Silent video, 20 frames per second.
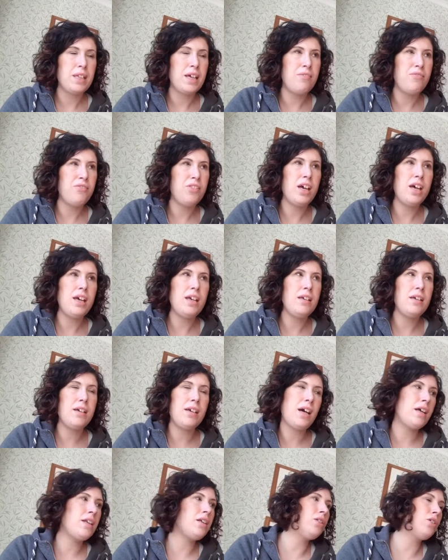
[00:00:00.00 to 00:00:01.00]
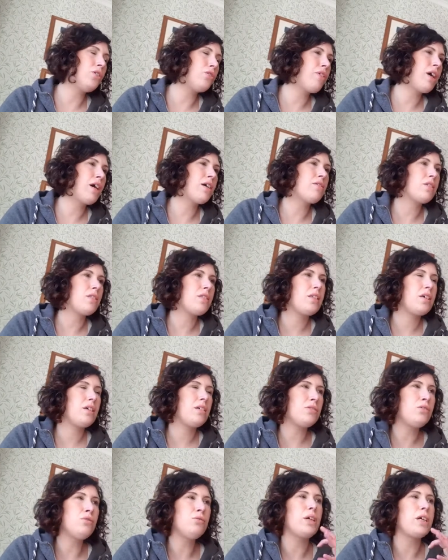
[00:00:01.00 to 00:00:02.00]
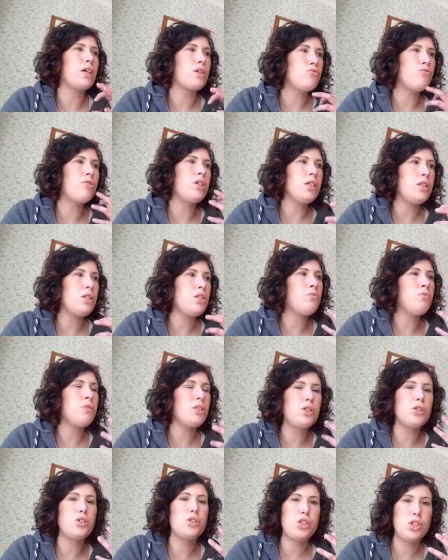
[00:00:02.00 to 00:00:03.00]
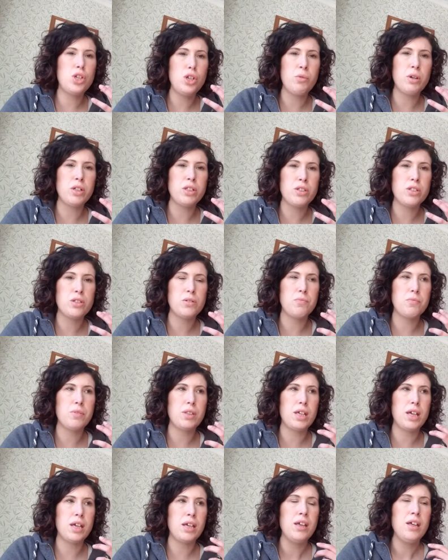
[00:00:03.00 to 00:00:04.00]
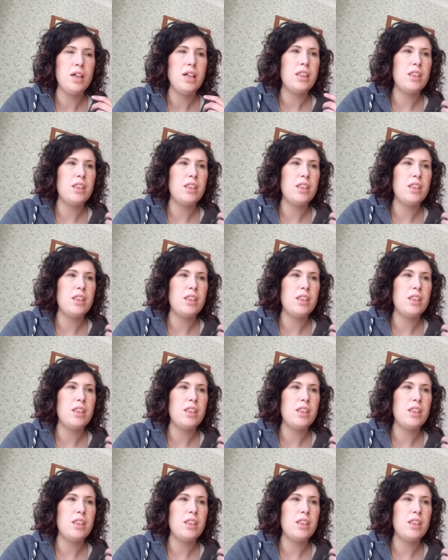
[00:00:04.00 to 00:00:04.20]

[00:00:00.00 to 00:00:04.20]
if they kind of look around and think, oh, I could really do with a good chew on something,